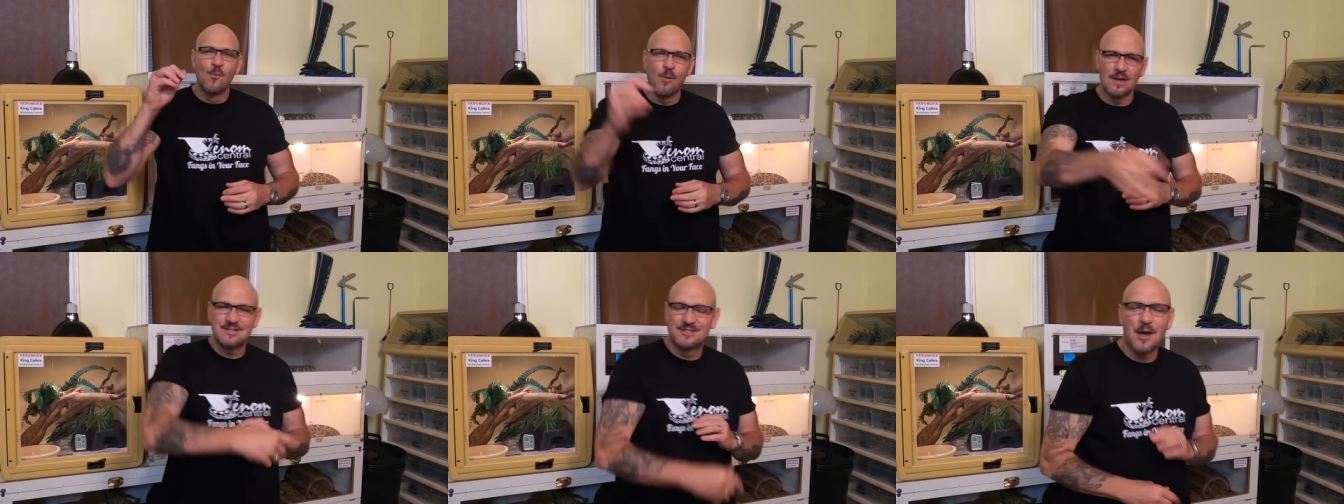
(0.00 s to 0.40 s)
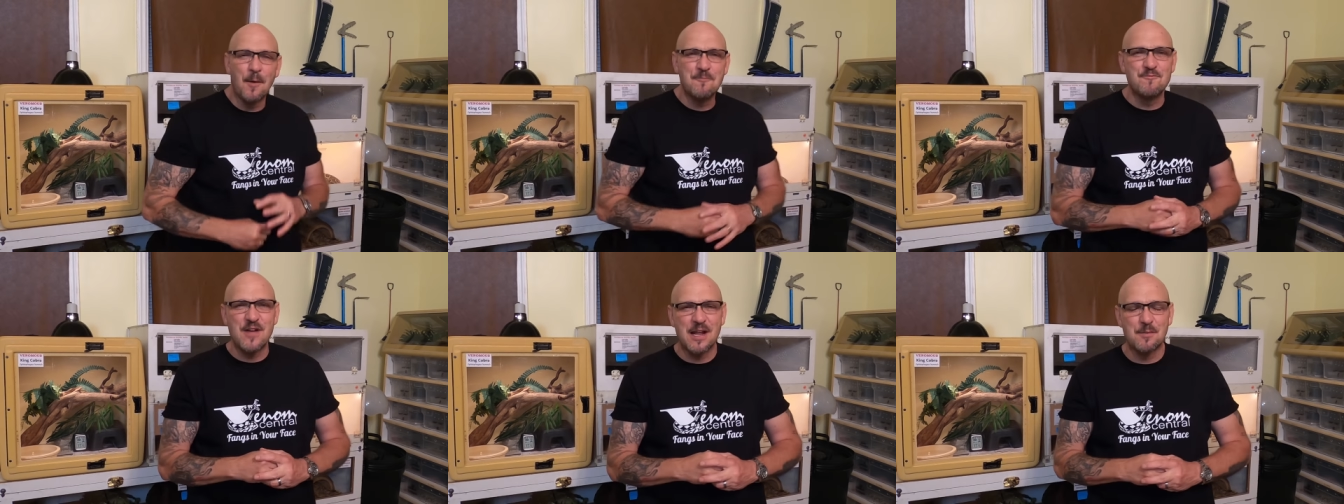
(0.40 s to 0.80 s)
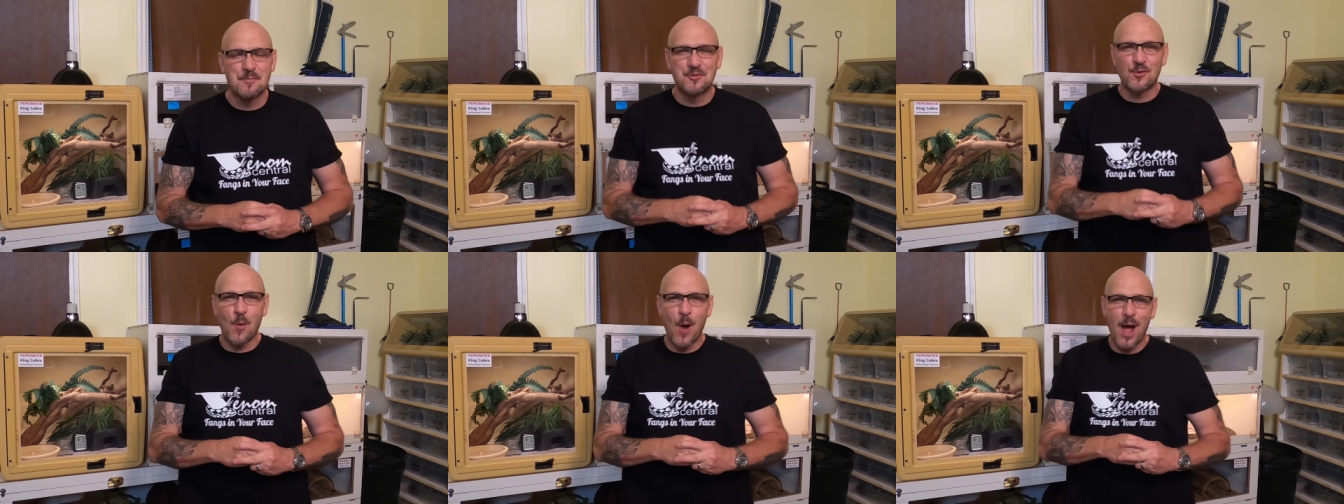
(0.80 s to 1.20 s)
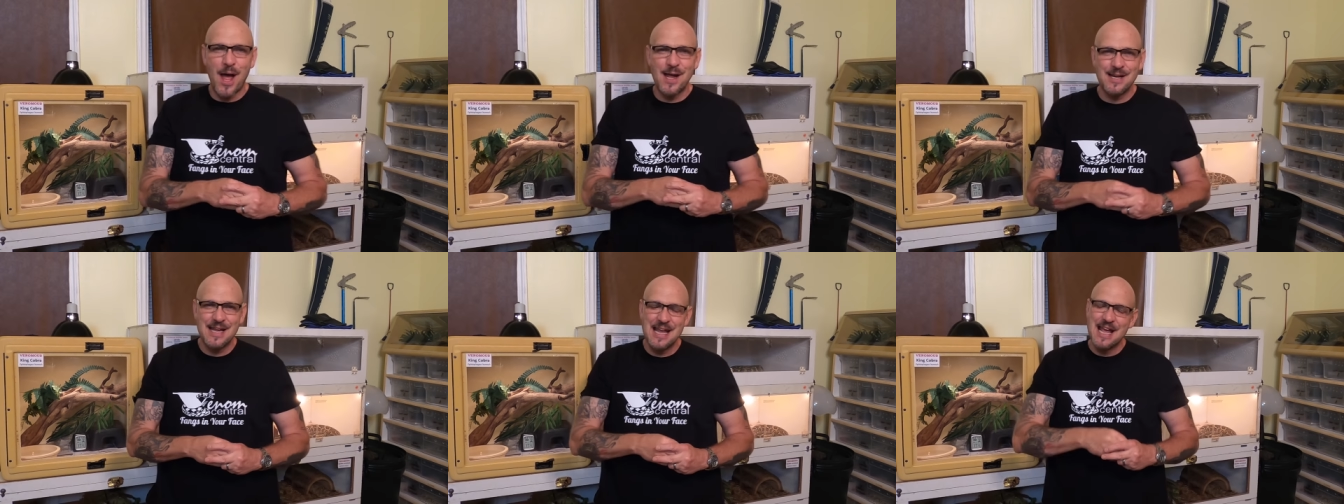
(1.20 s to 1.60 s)
What's up, Venom
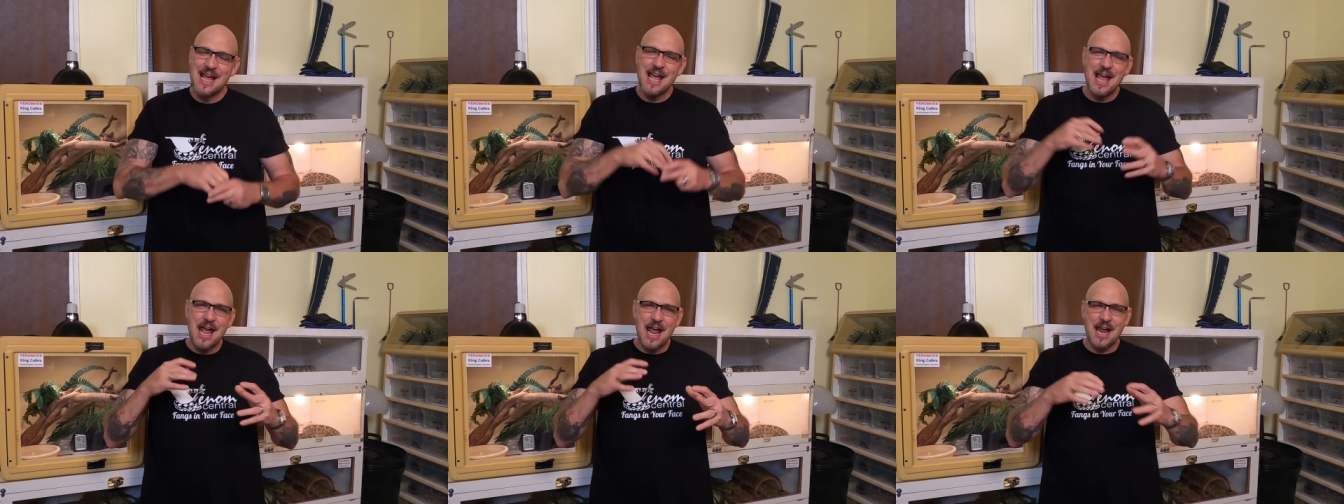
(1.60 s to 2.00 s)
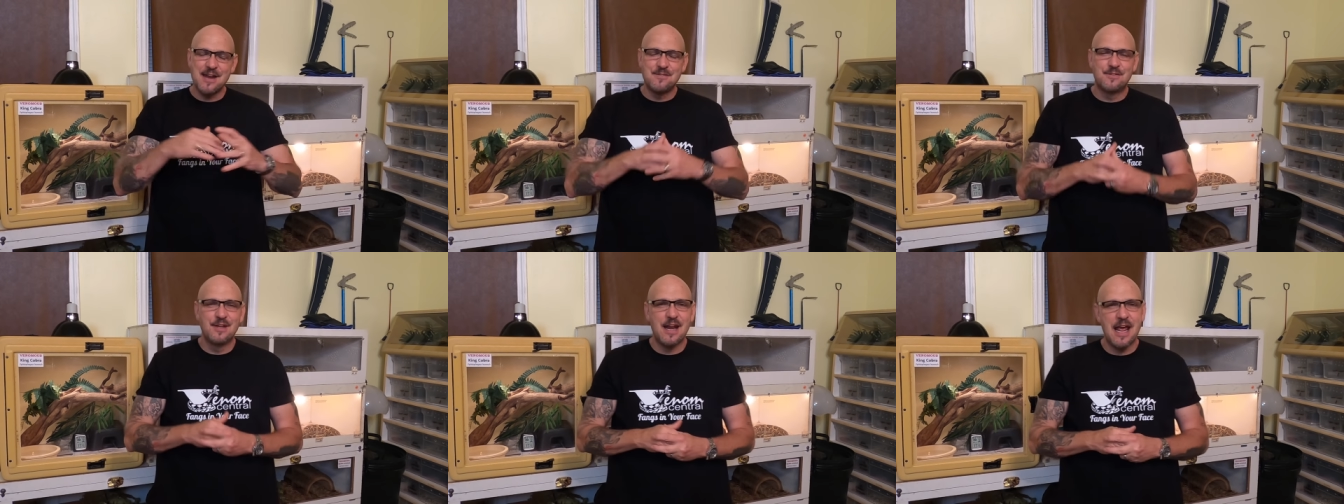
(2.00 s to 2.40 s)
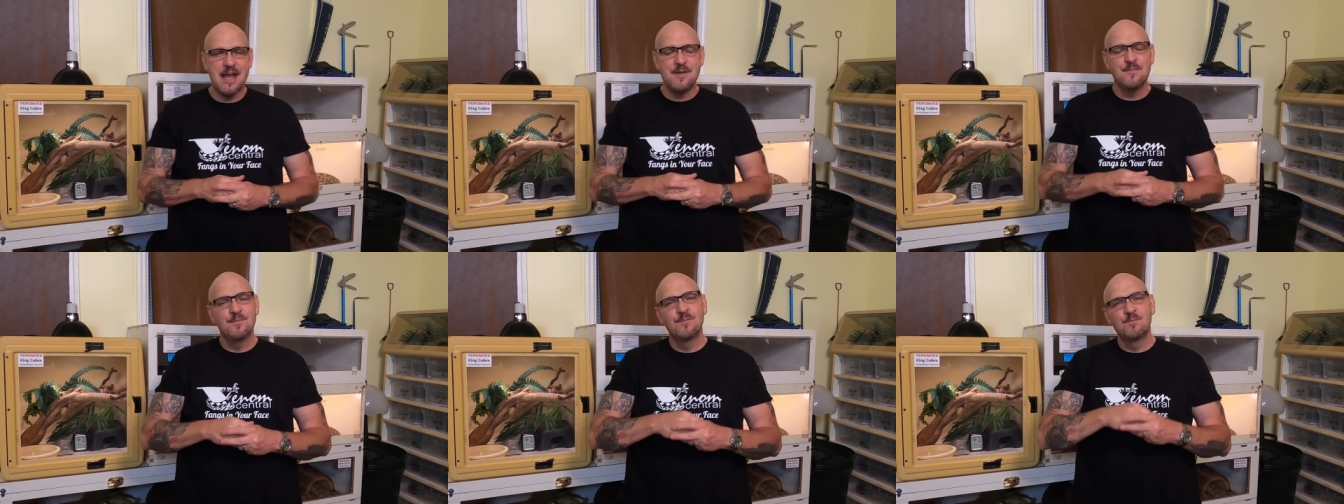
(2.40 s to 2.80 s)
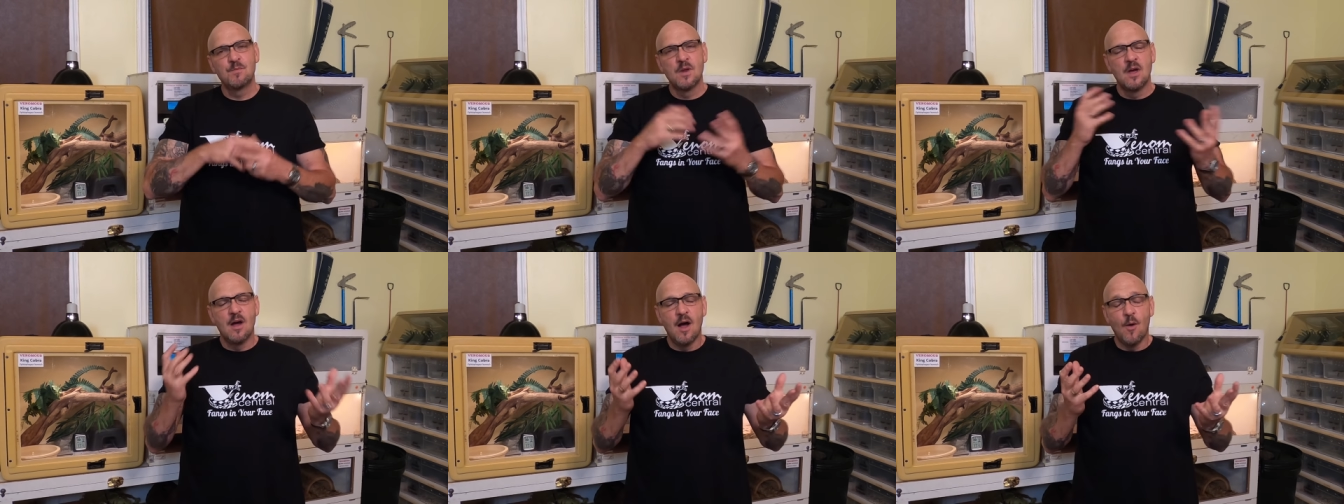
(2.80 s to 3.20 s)
Squad? Hey, today
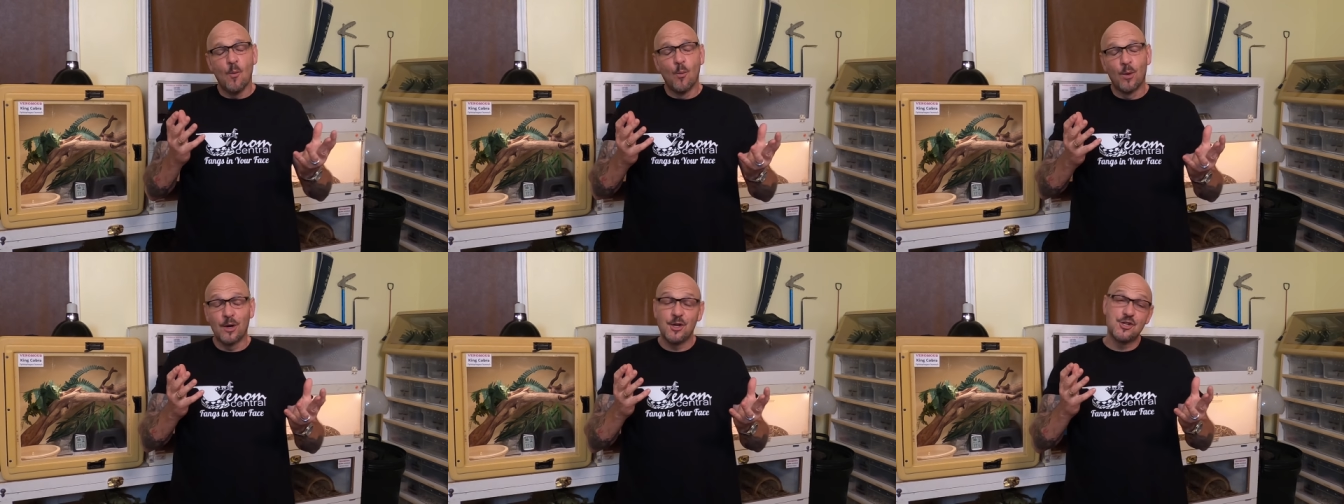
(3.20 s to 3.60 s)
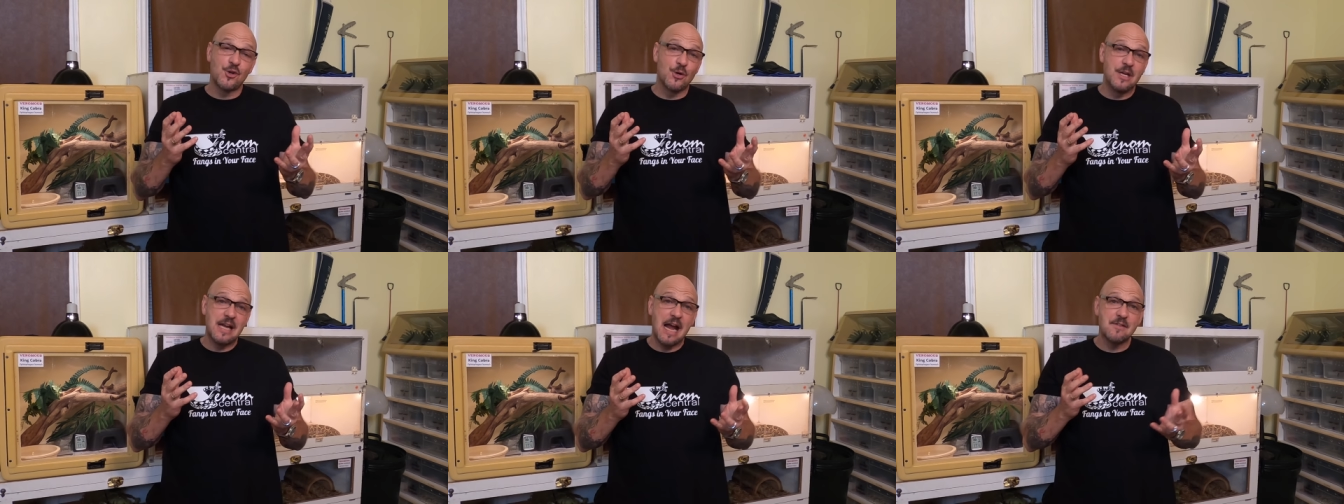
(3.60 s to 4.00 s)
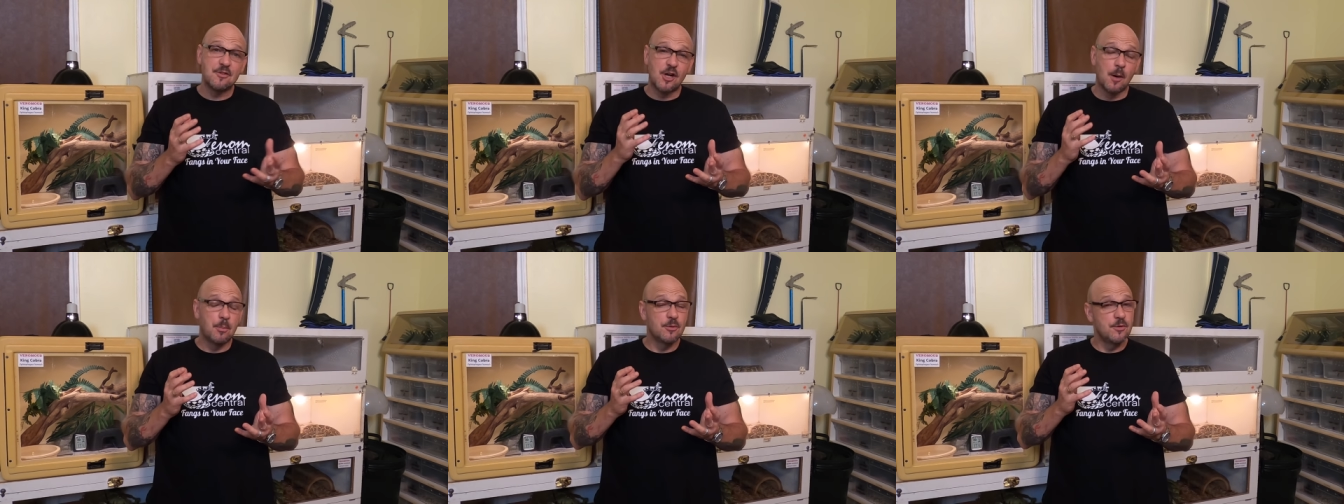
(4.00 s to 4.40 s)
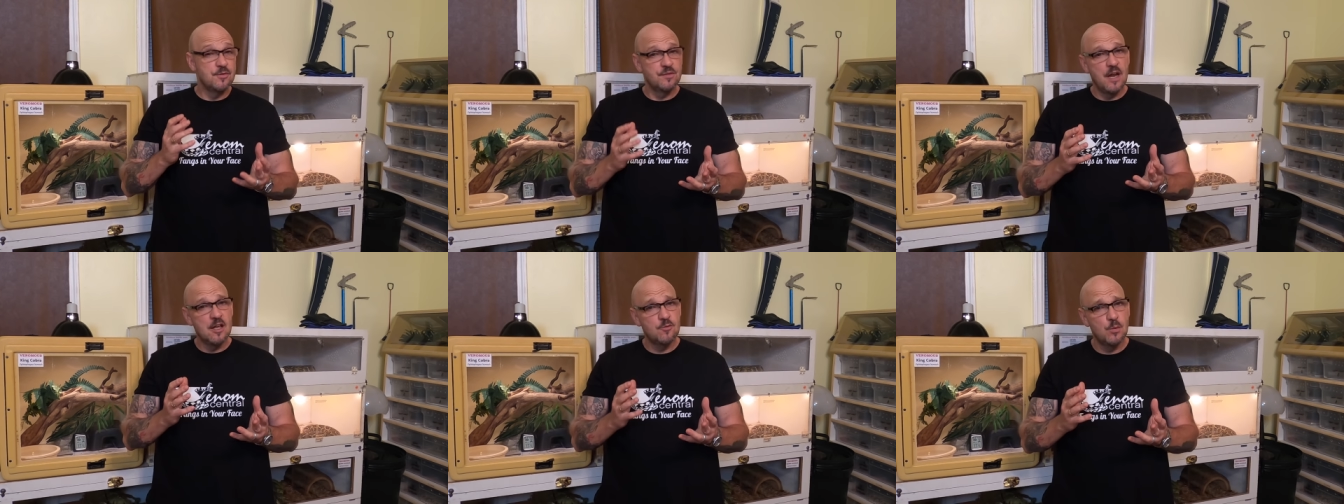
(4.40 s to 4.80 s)
we're going to show you guys a couple new
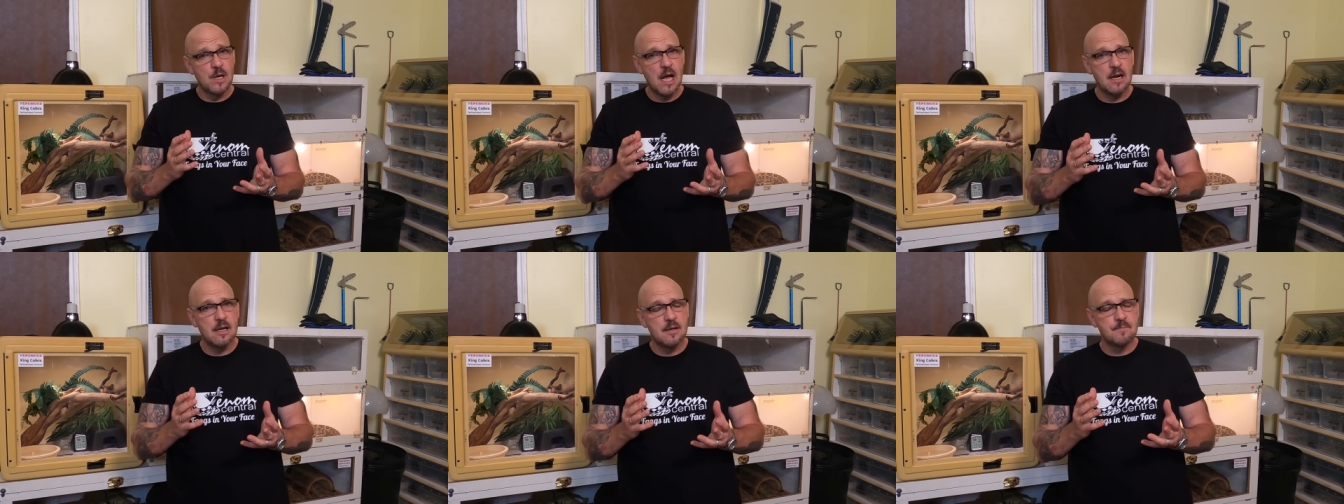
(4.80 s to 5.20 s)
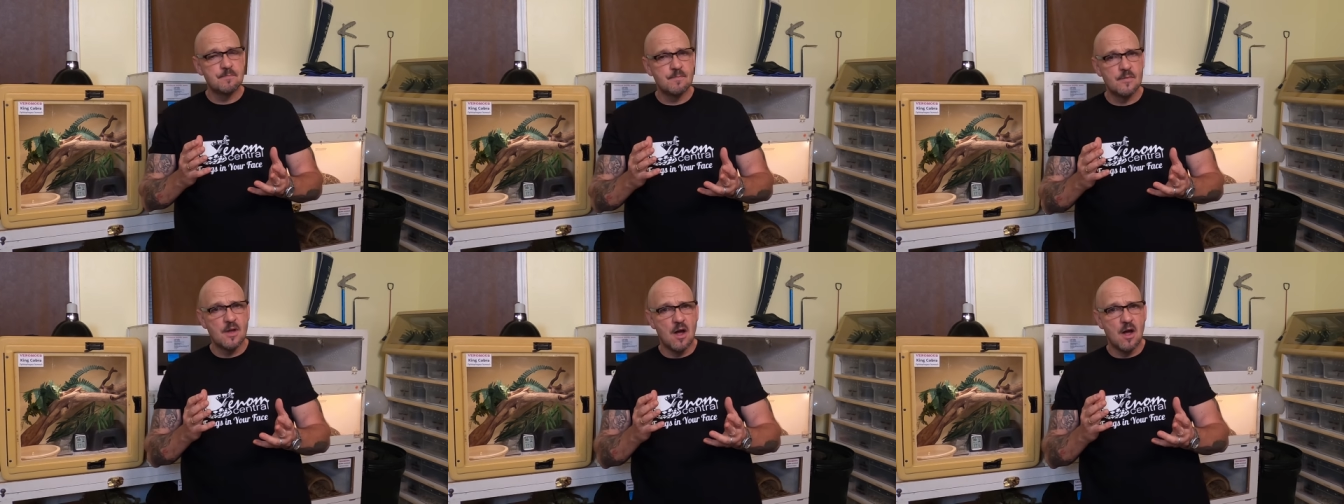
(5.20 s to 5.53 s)
snakes we got in.